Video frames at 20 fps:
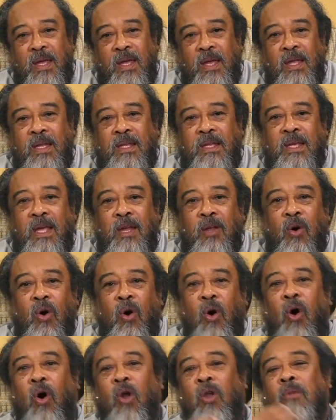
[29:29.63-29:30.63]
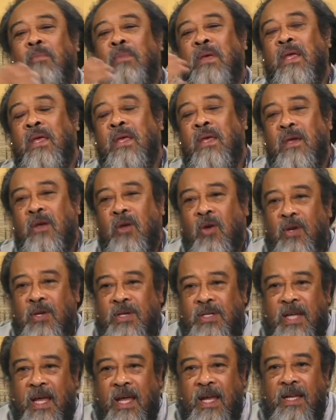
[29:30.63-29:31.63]
It can all be
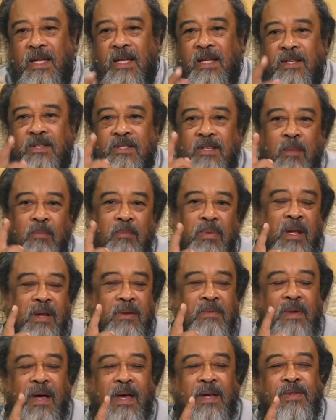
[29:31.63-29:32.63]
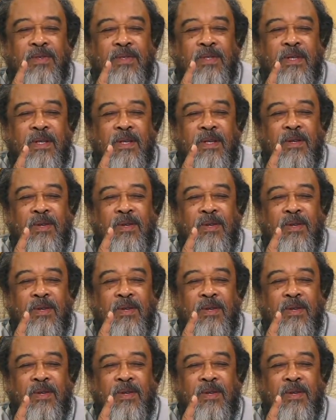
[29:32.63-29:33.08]
contained in simple advice.